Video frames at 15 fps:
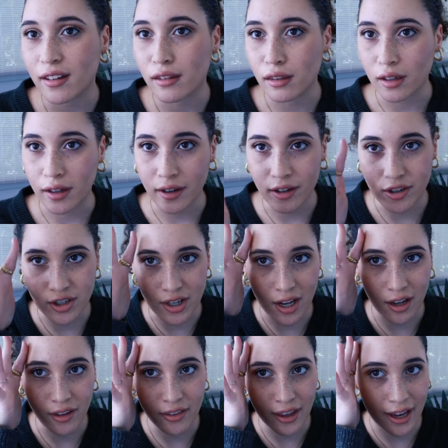clear
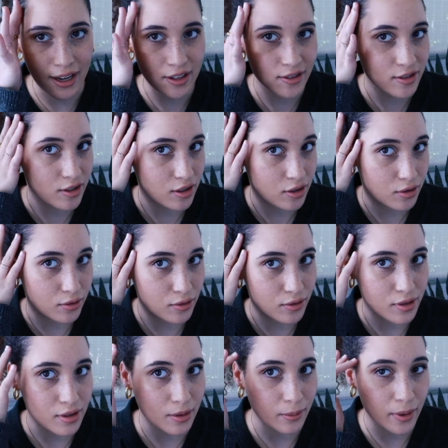gel that I just
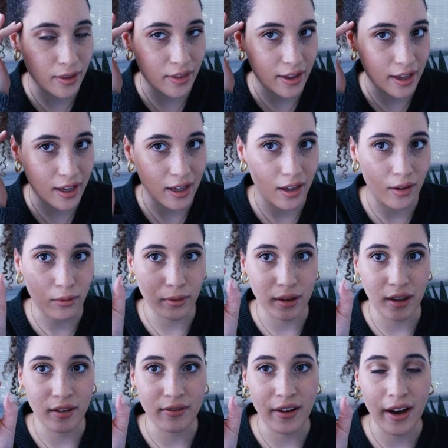use with a
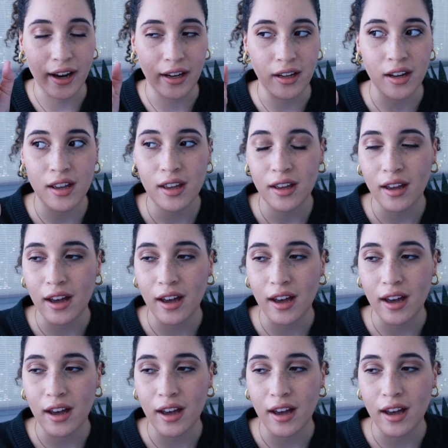really fine